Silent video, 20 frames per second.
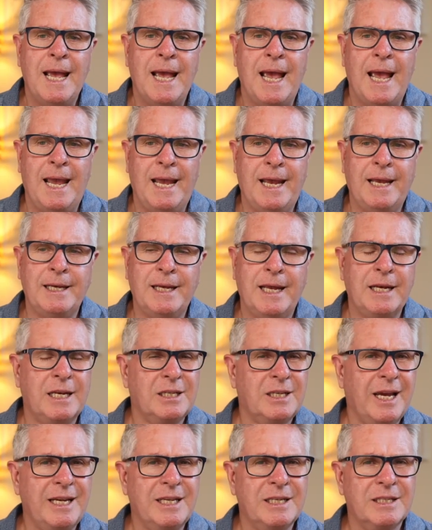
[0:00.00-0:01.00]
And it
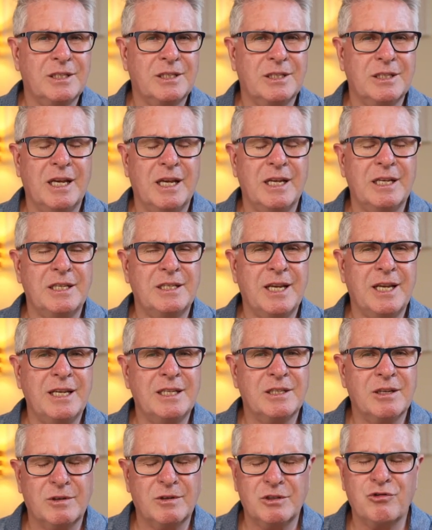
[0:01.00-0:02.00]

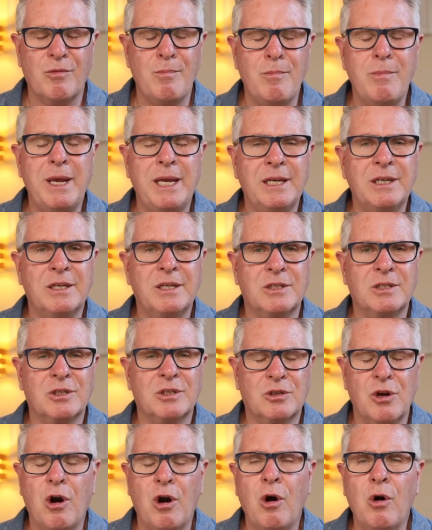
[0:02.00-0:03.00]
takes a tremendous
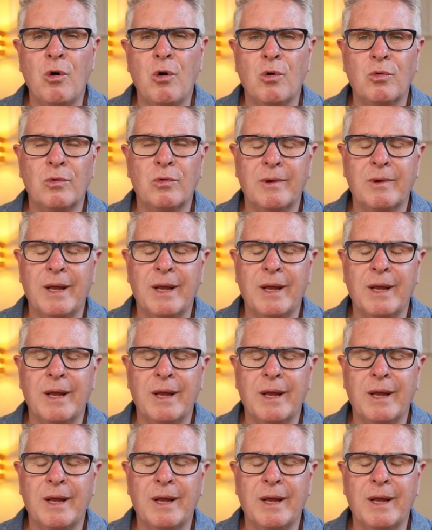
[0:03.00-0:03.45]
toll.